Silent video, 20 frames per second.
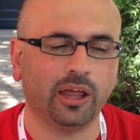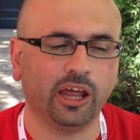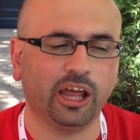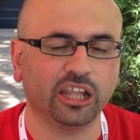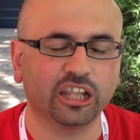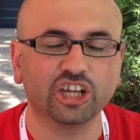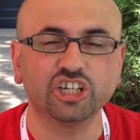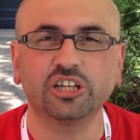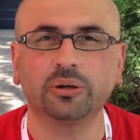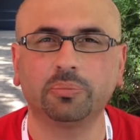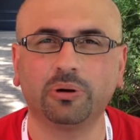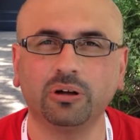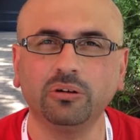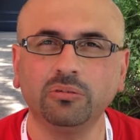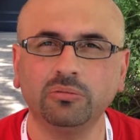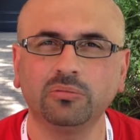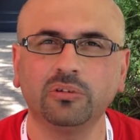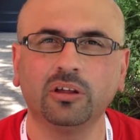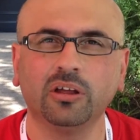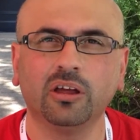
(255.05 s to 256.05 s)
eligible
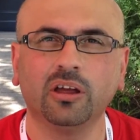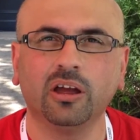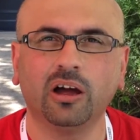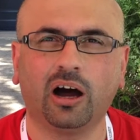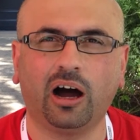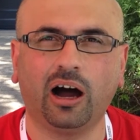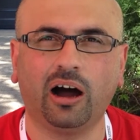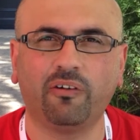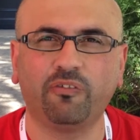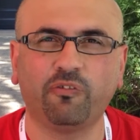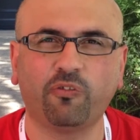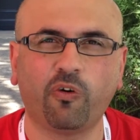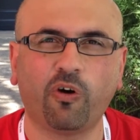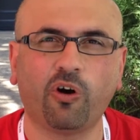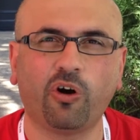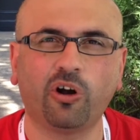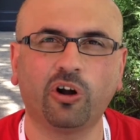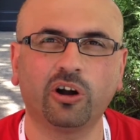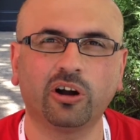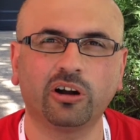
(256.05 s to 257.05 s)

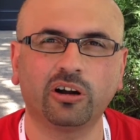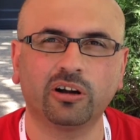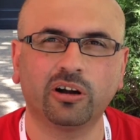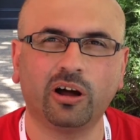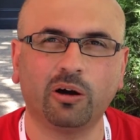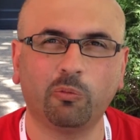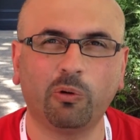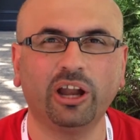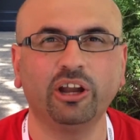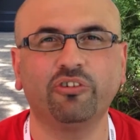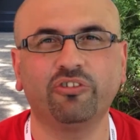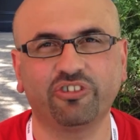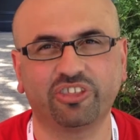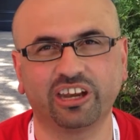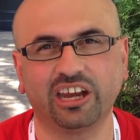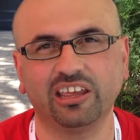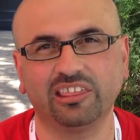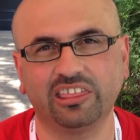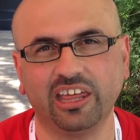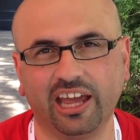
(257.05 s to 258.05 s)
for one of
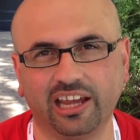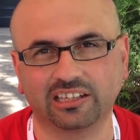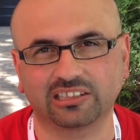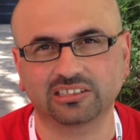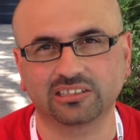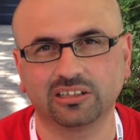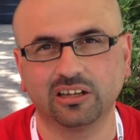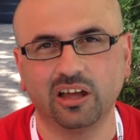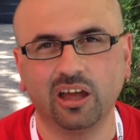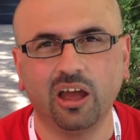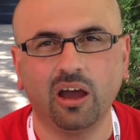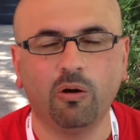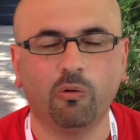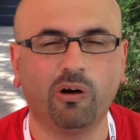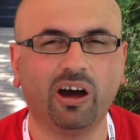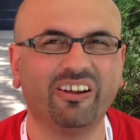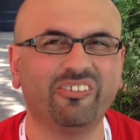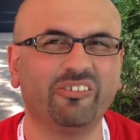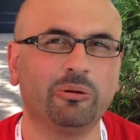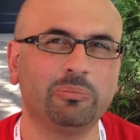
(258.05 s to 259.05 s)
three things.
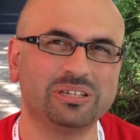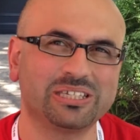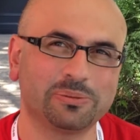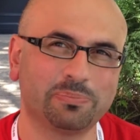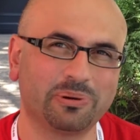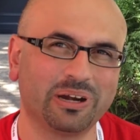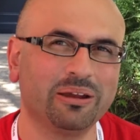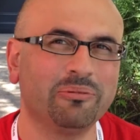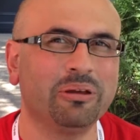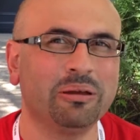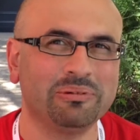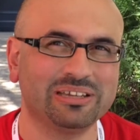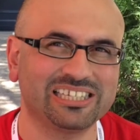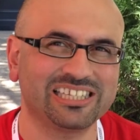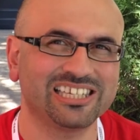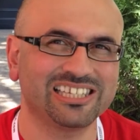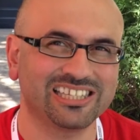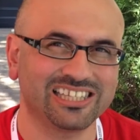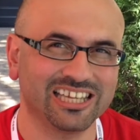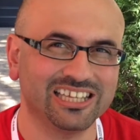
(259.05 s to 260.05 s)
One of them is premium
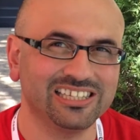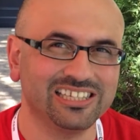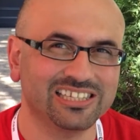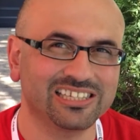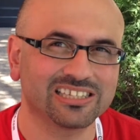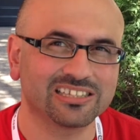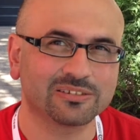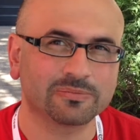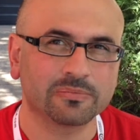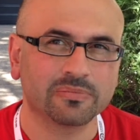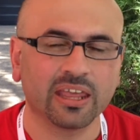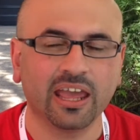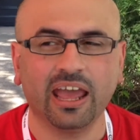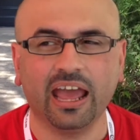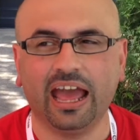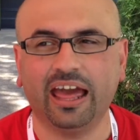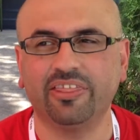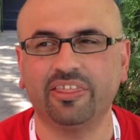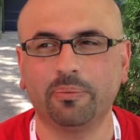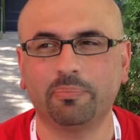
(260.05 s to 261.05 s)
assistance,
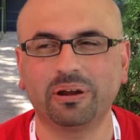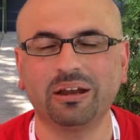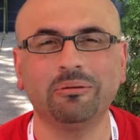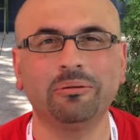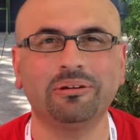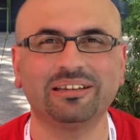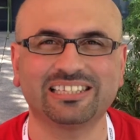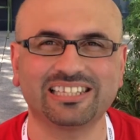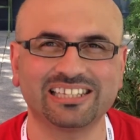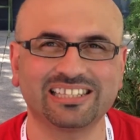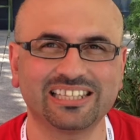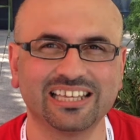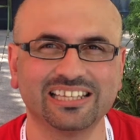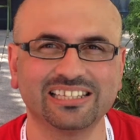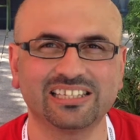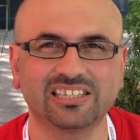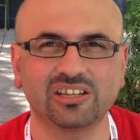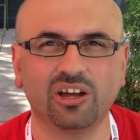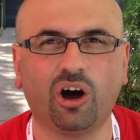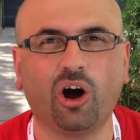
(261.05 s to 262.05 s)
and the premium
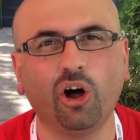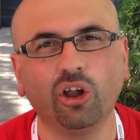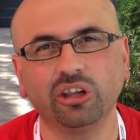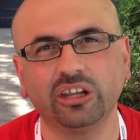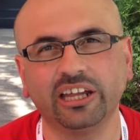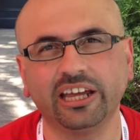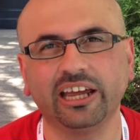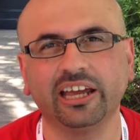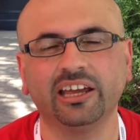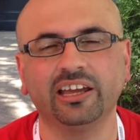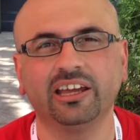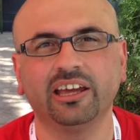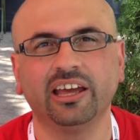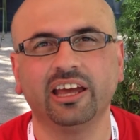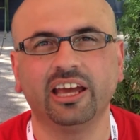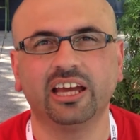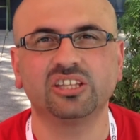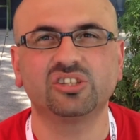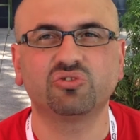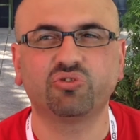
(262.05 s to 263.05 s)
assistance only
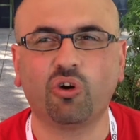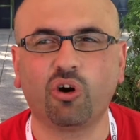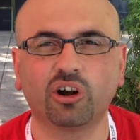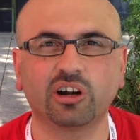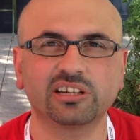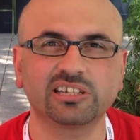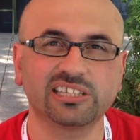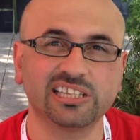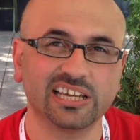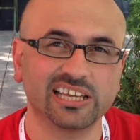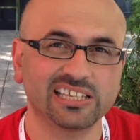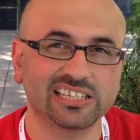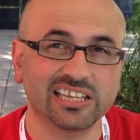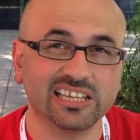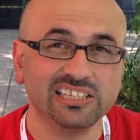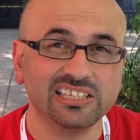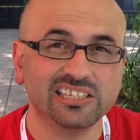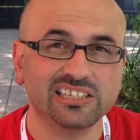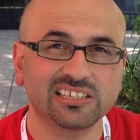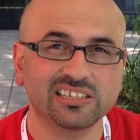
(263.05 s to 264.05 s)
it's for
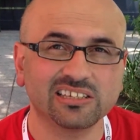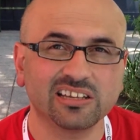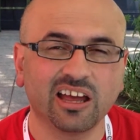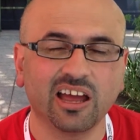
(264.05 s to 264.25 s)
citizens.